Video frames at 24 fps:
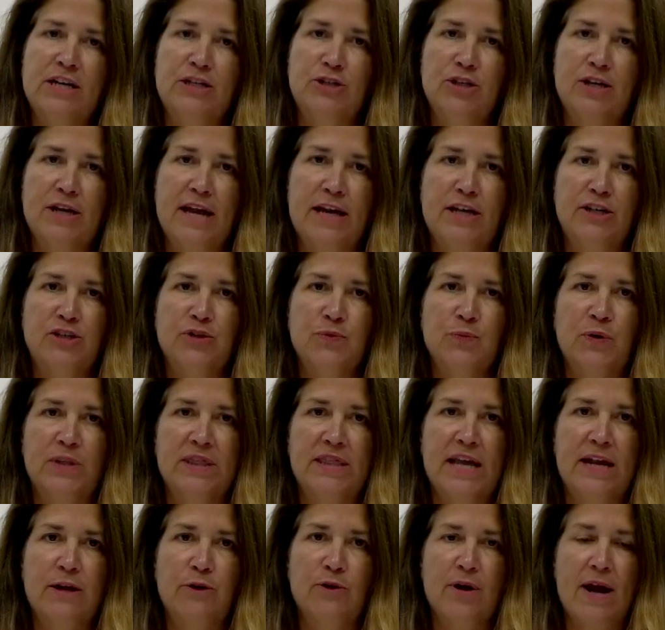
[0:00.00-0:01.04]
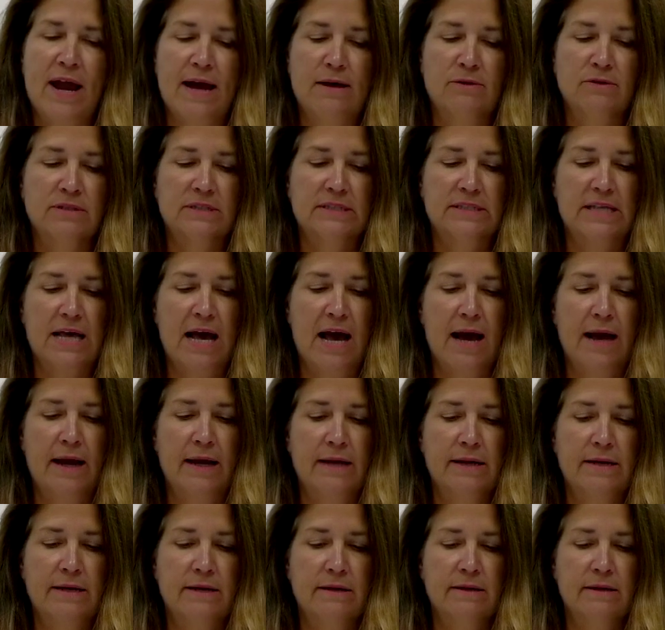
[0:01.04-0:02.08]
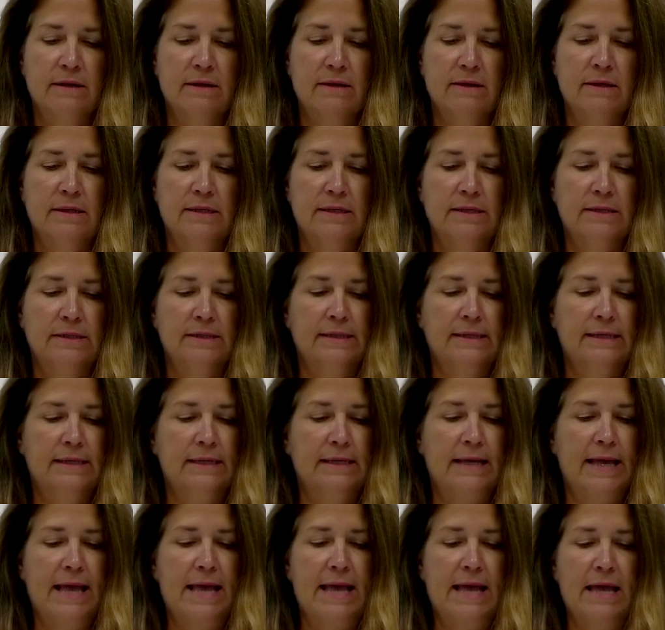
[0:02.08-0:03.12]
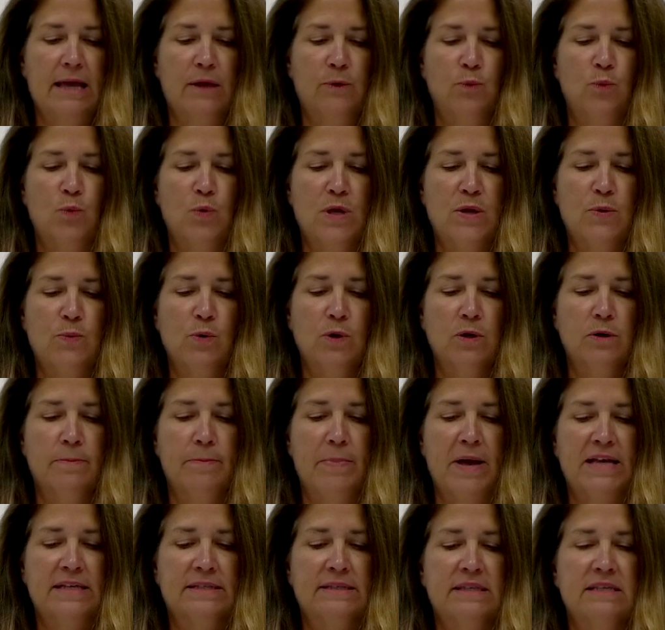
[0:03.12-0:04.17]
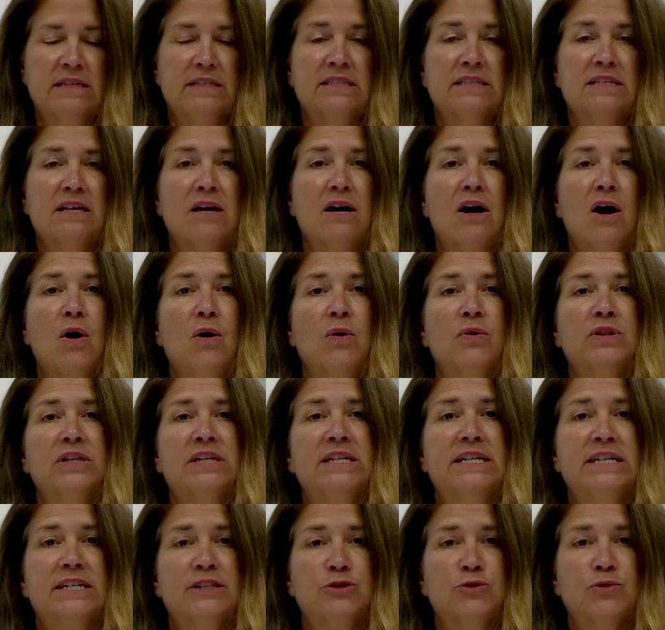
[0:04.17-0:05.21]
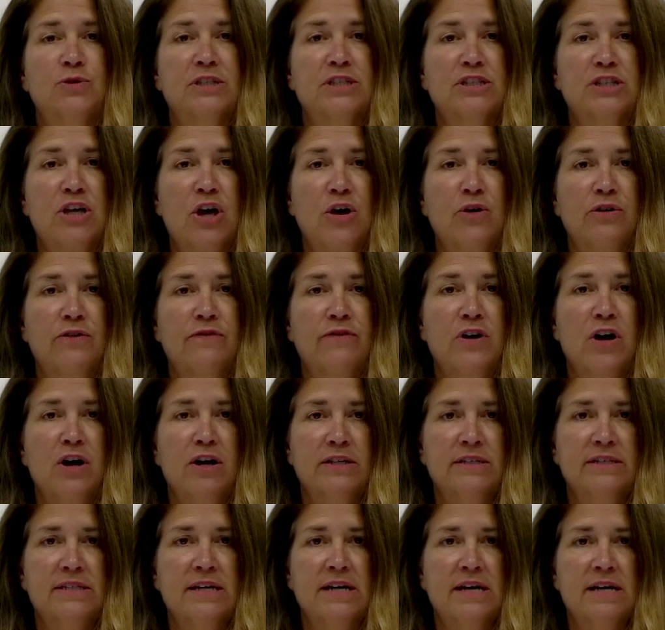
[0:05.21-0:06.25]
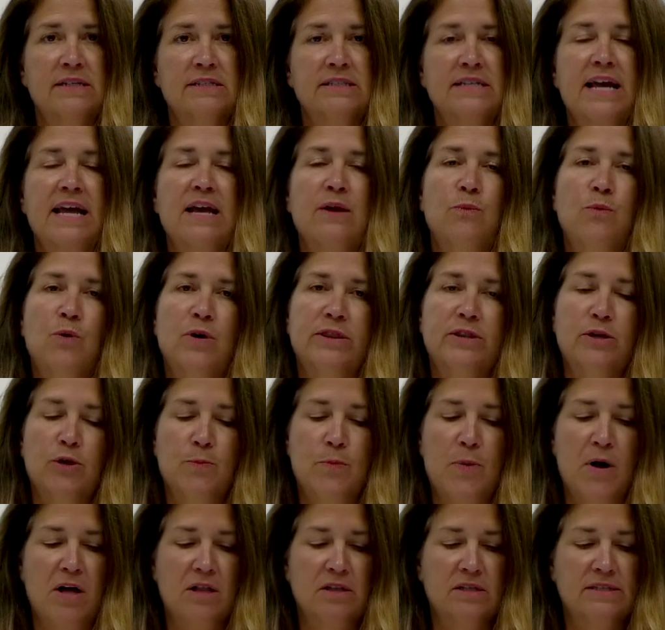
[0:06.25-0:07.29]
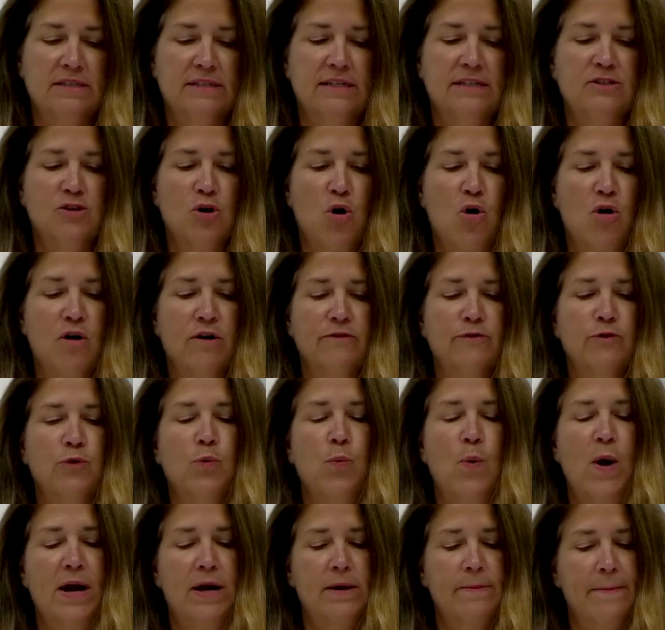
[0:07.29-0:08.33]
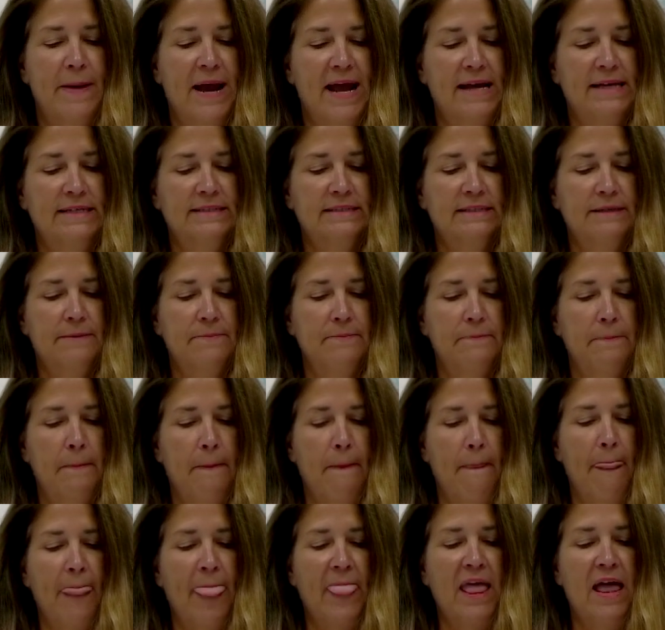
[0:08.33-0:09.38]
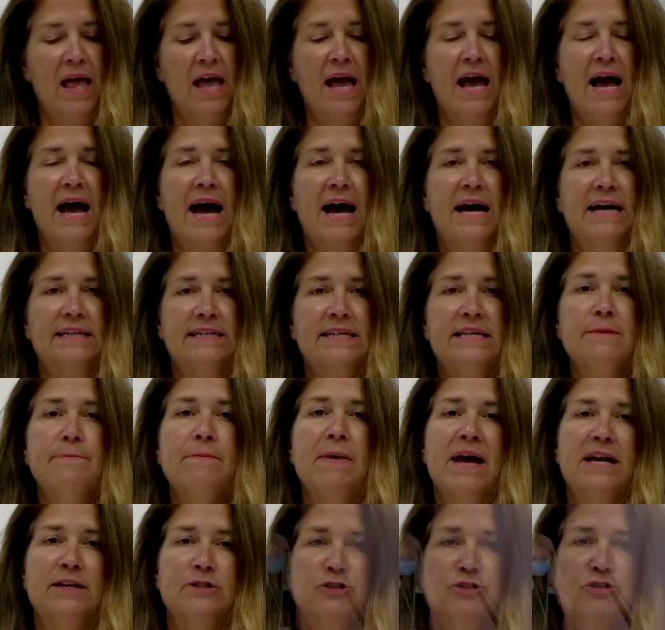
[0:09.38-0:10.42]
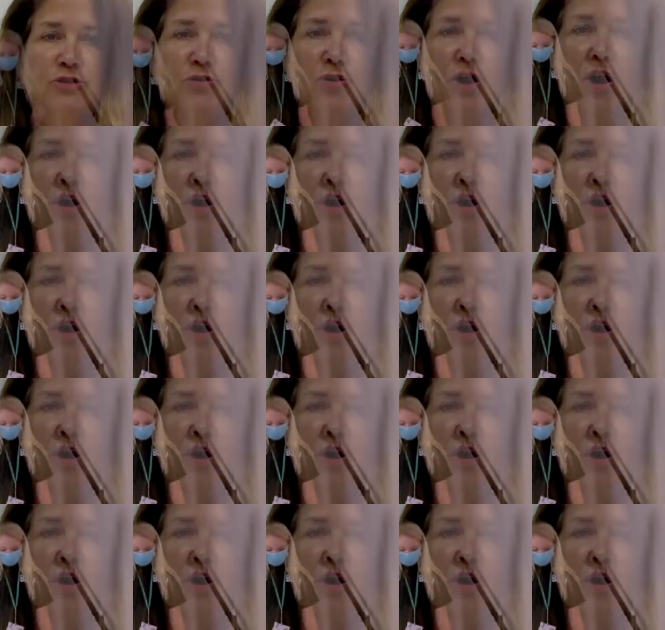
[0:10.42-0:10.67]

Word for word: education when they are outside. And we will base this on the district's code of conduct and what their policies are for wearing masks. ID badges are